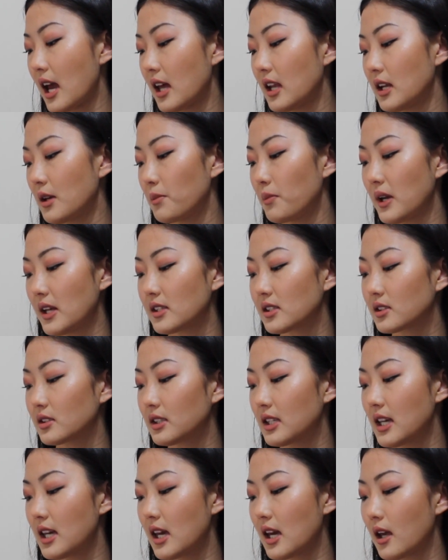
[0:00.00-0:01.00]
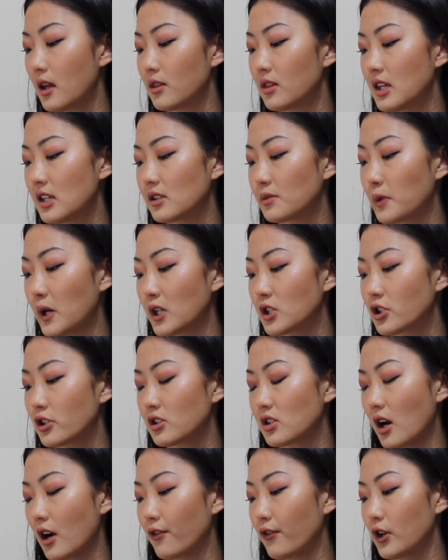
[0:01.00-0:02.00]
and these
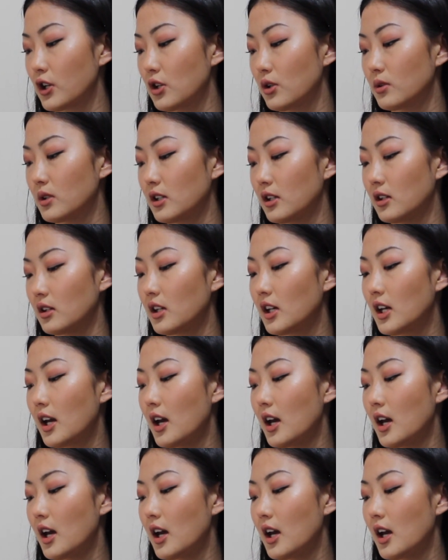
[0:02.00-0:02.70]
pictures are for you to